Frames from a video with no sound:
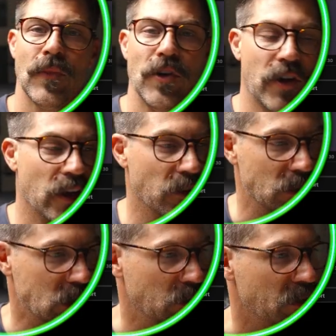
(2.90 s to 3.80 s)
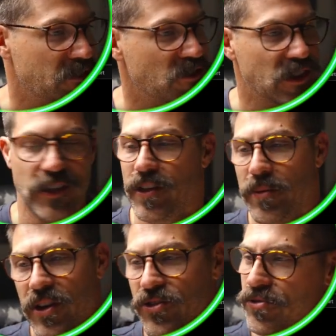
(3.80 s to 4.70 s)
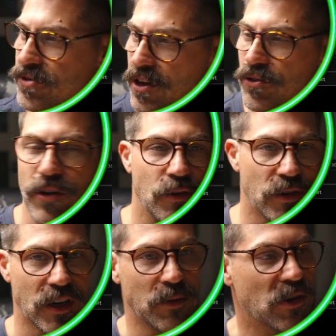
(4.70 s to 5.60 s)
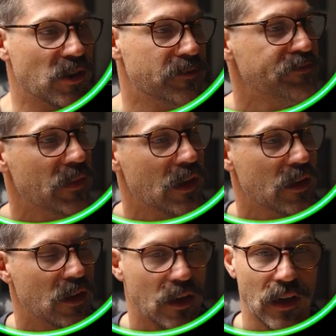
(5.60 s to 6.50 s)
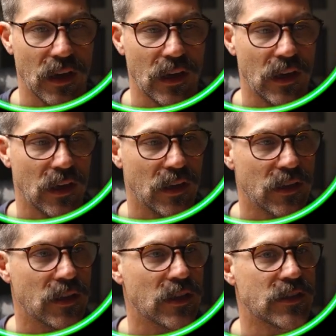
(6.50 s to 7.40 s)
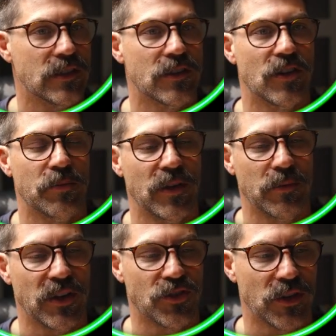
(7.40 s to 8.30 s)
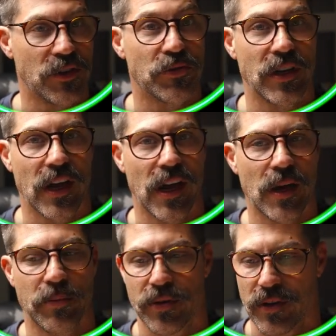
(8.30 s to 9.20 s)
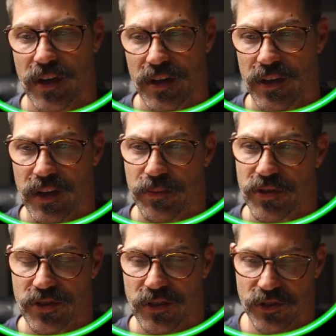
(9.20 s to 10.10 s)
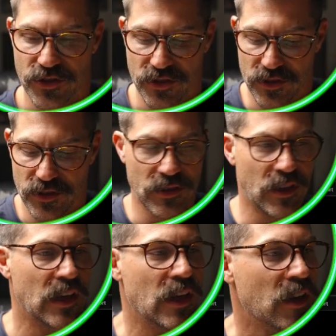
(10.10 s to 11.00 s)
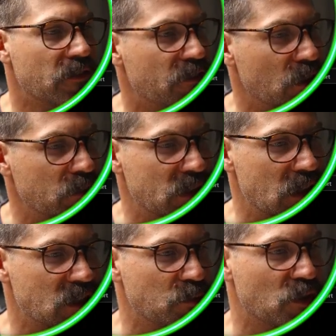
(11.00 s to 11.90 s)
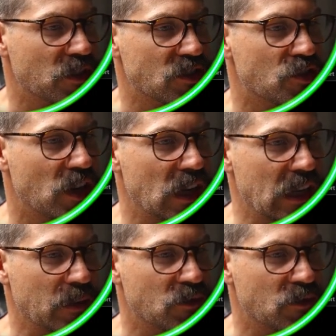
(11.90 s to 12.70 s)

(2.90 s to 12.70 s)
Okay, what's up everyone? I'm Andrew and I don't want to work anymore. And this is going to be my trade recap, kind of like a personal journal from this morning's trading.